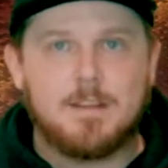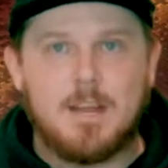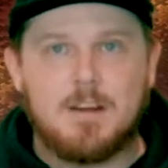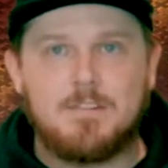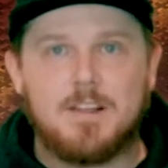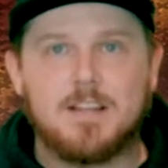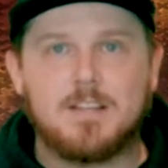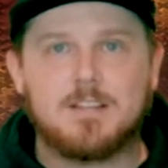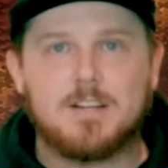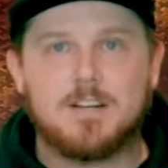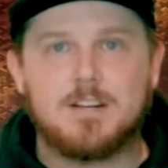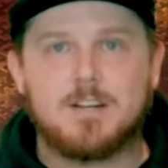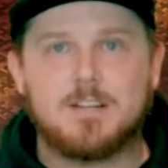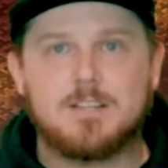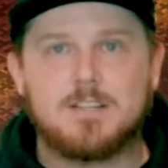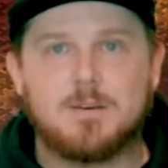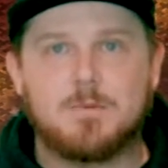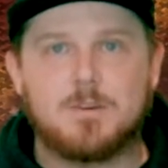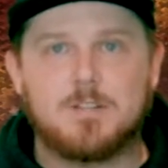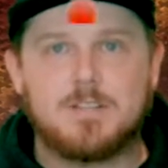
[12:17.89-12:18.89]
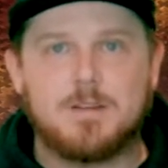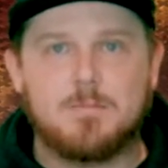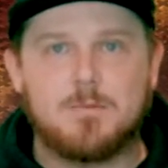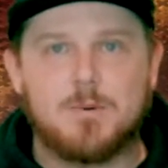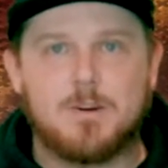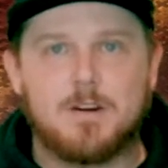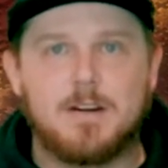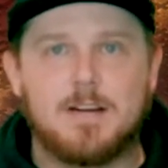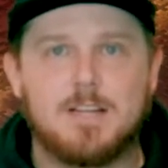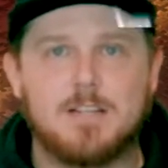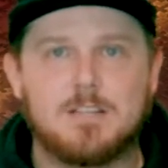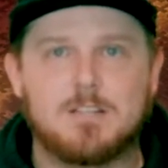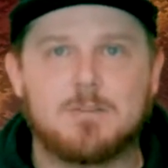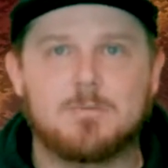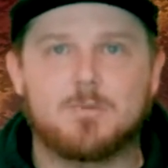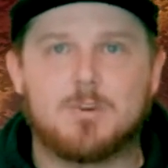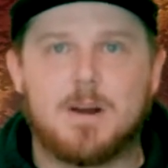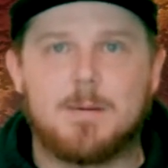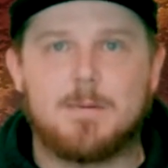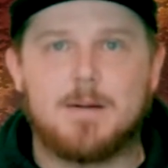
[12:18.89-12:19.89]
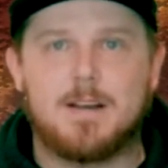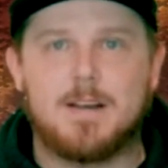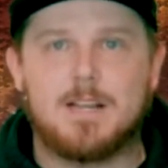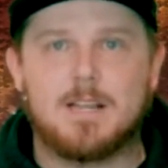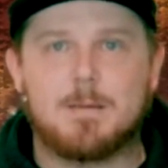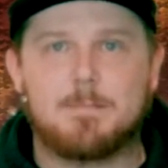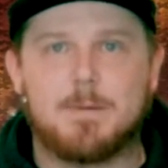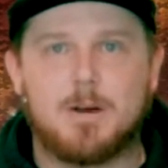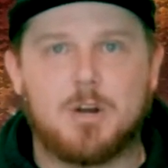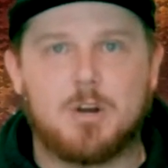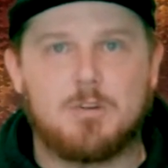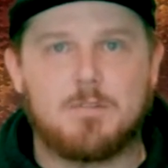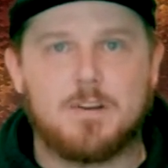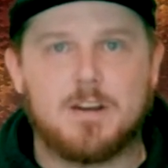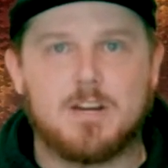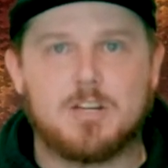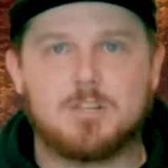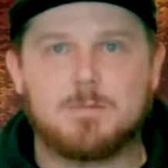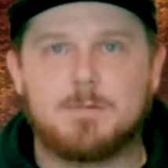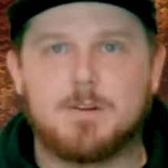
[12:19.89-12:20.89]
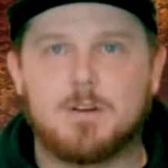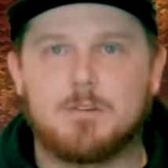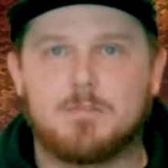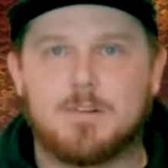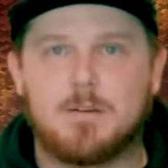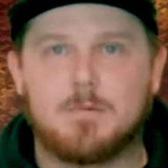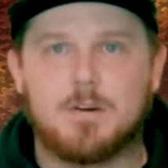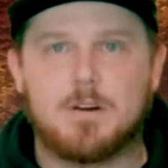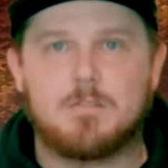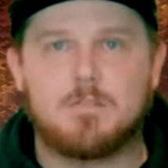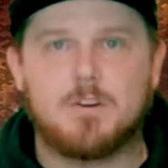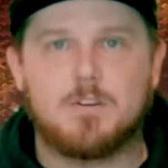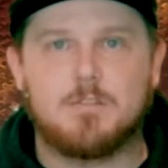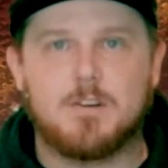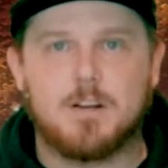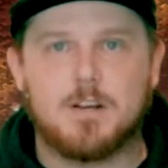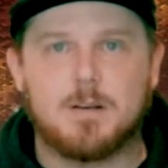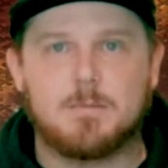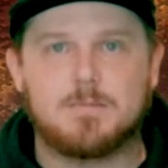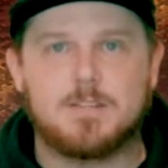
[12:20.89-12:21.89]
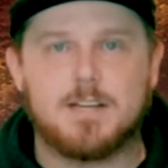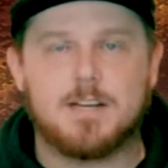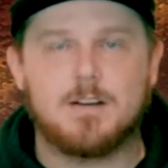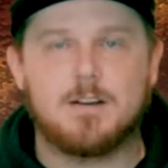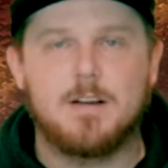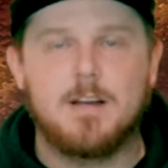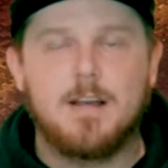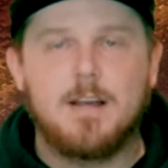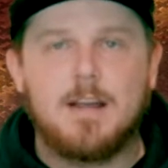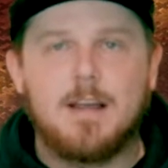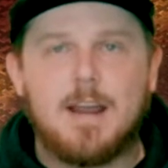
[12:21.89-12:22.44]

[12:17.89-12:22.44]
If you like this kind of content, want to see more, hit the subscribe button and hit the bell notification to be notified whenever a new video comes out.